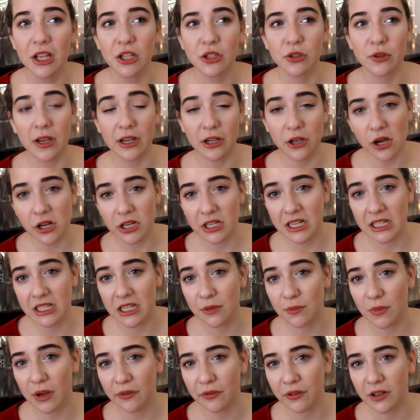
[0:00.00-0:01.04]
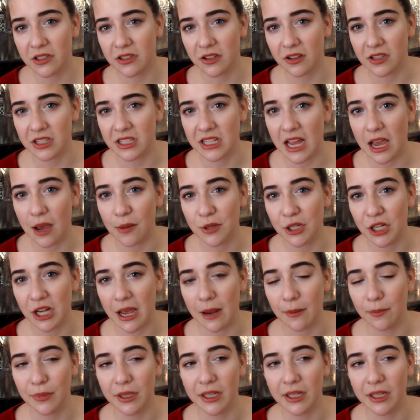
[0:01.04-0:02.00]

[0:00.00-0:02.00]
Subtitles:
So I contacted my friends on Snapchat,